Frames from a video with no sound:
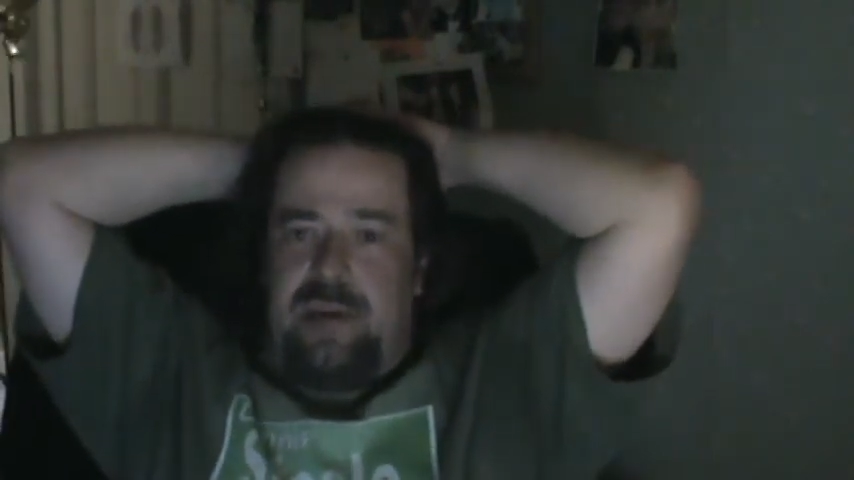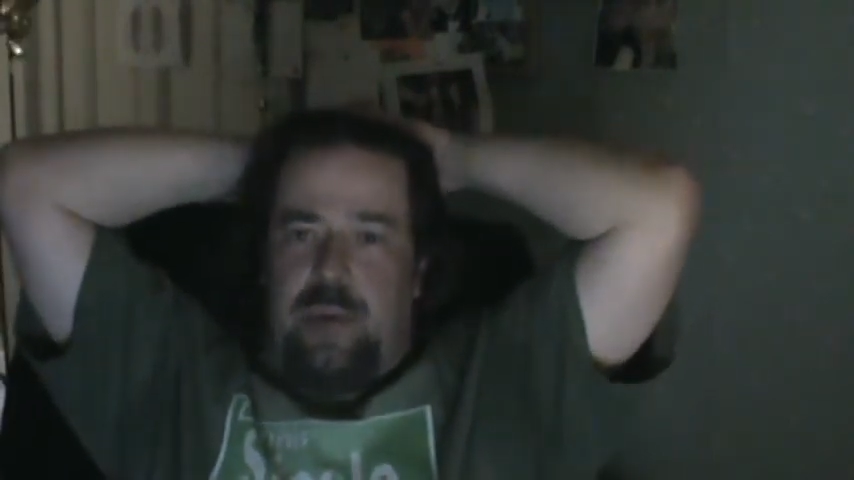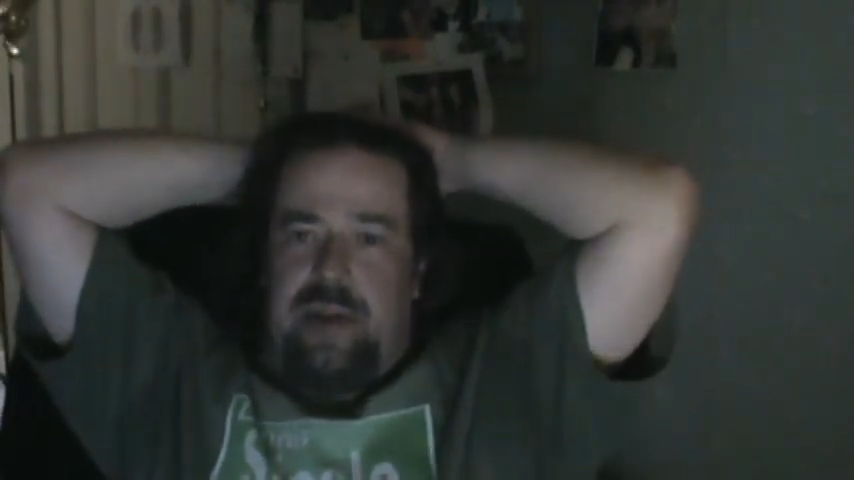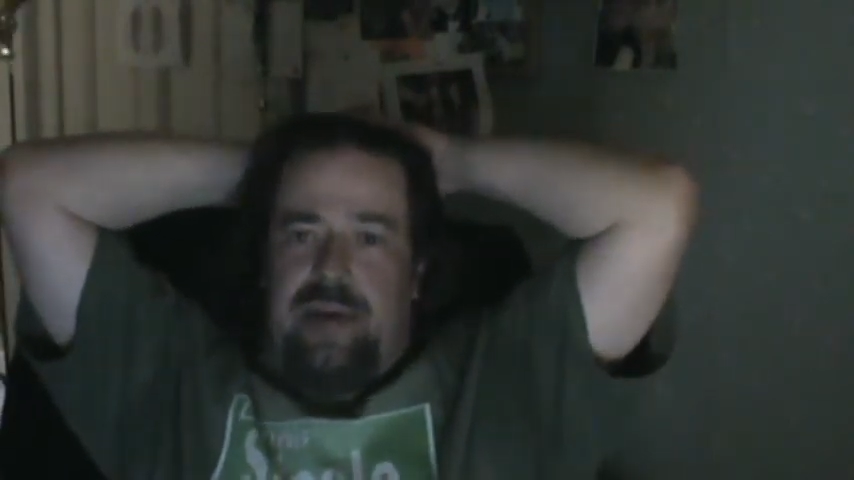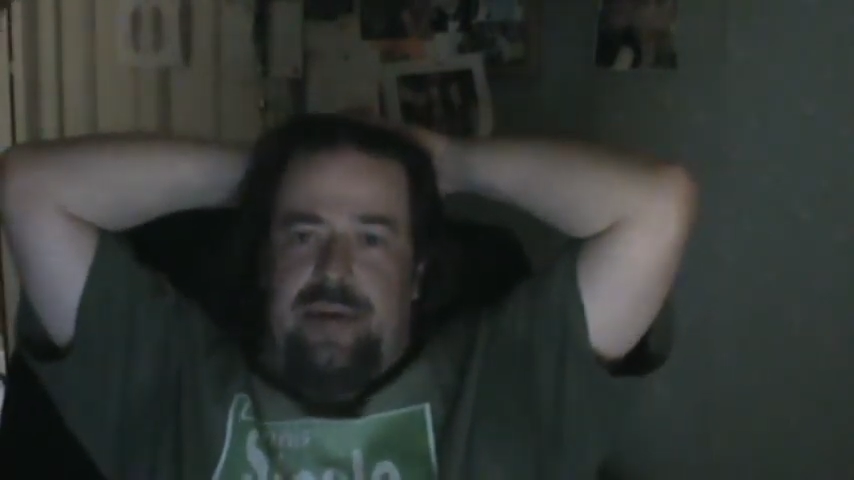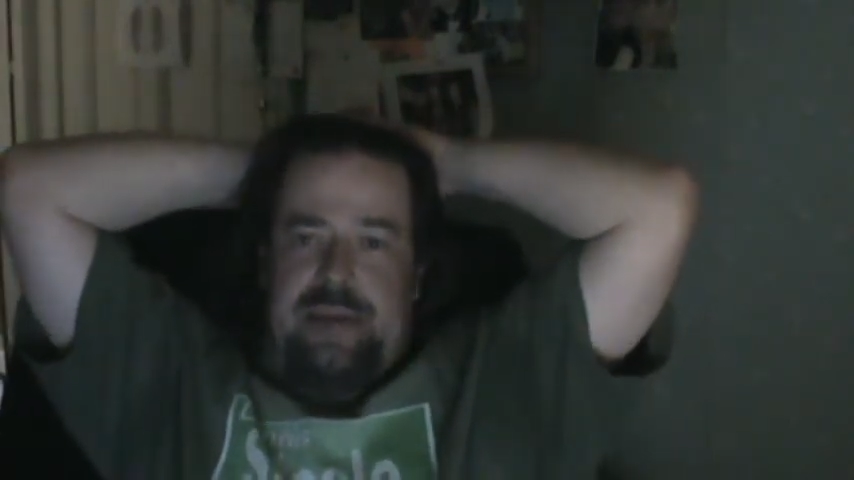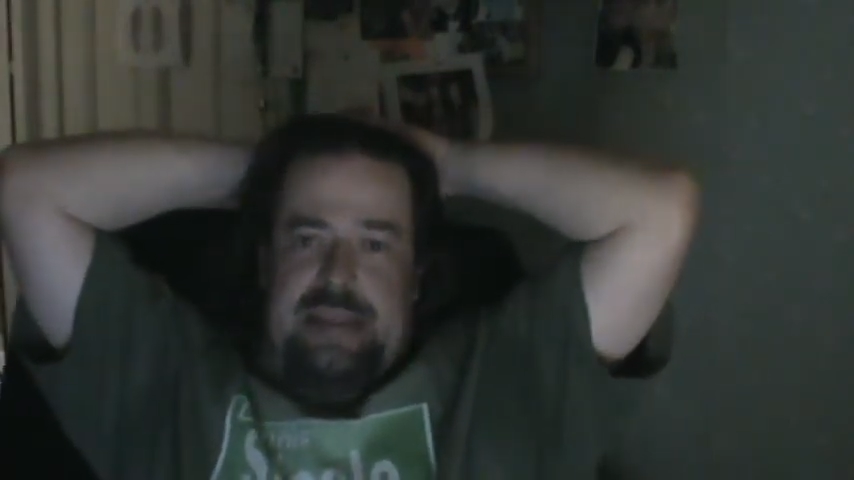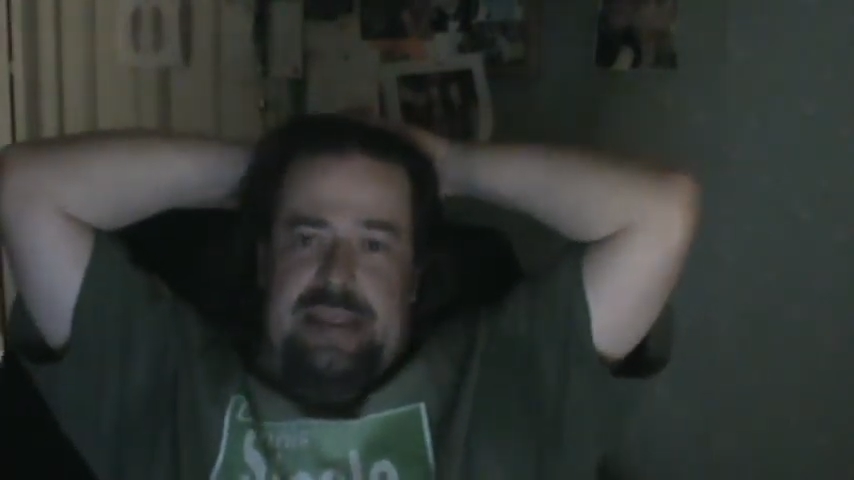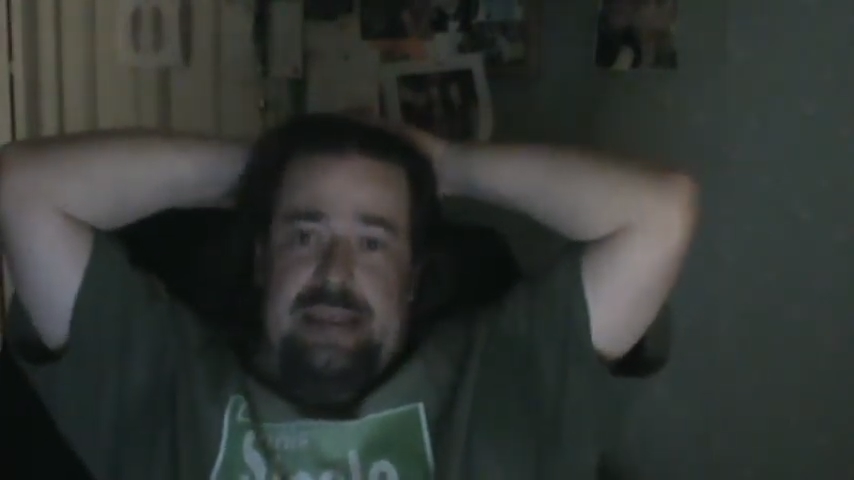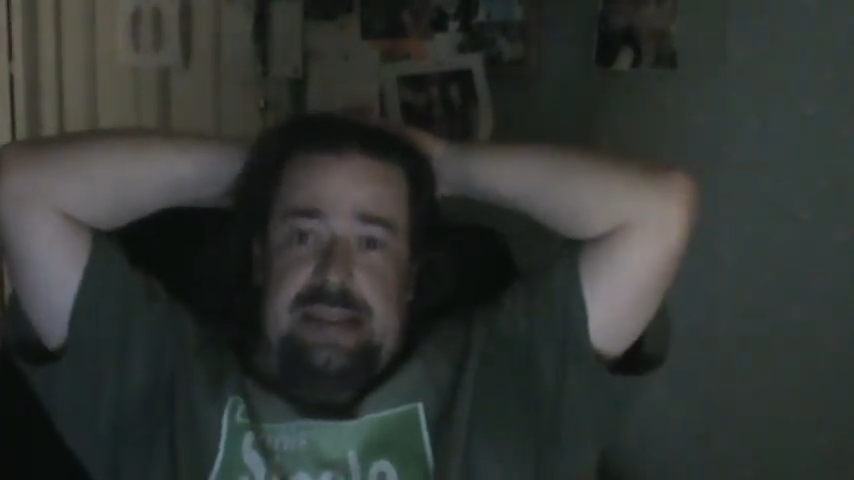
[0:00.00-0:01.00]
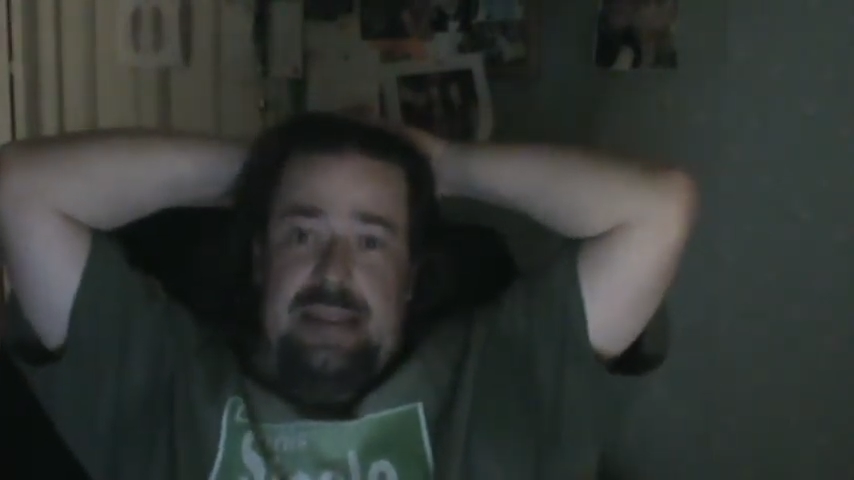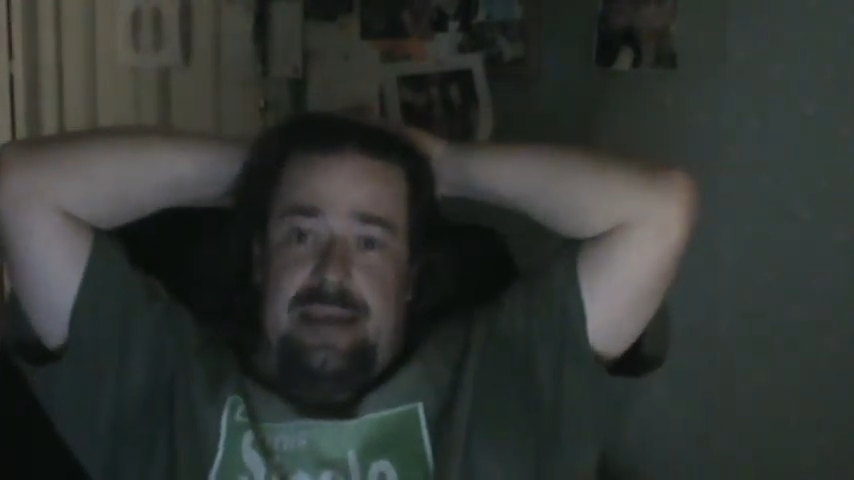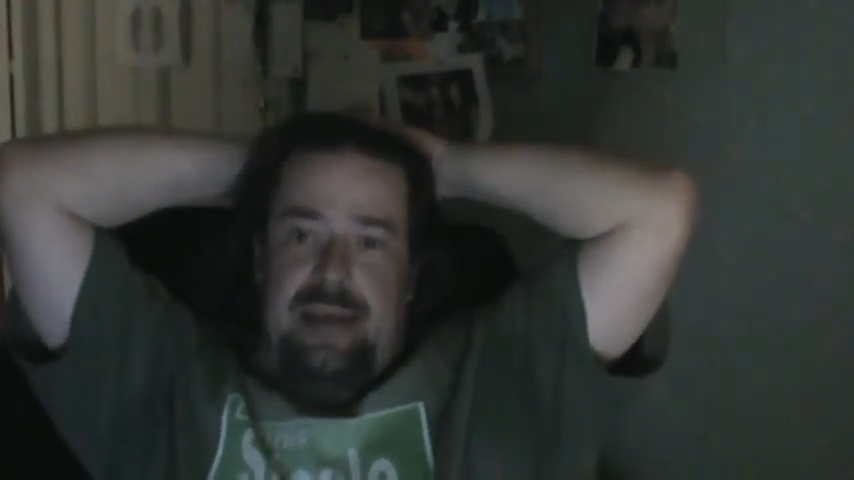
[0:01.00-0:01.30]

2013,